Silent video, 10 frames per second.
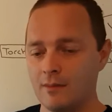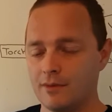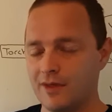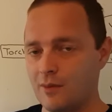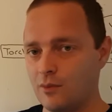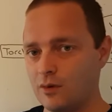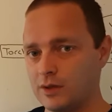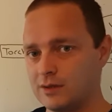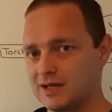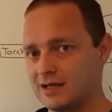But then what
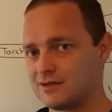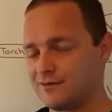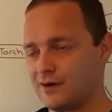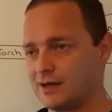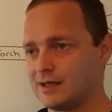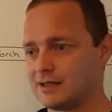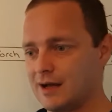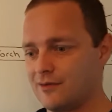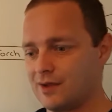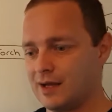you tend to find is
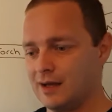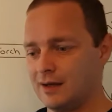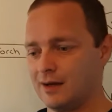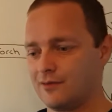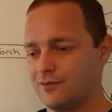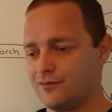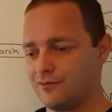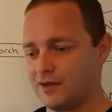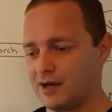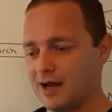that the,
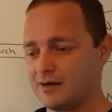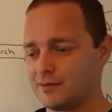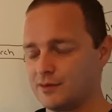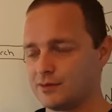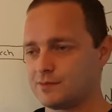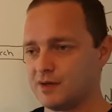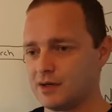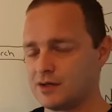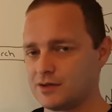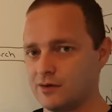the animals,
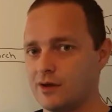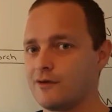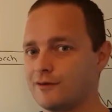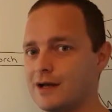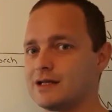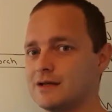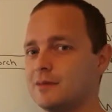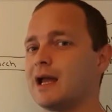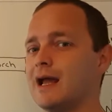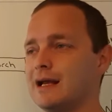because all their friends are
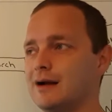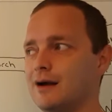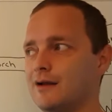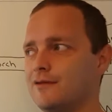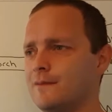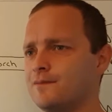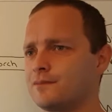getting kind of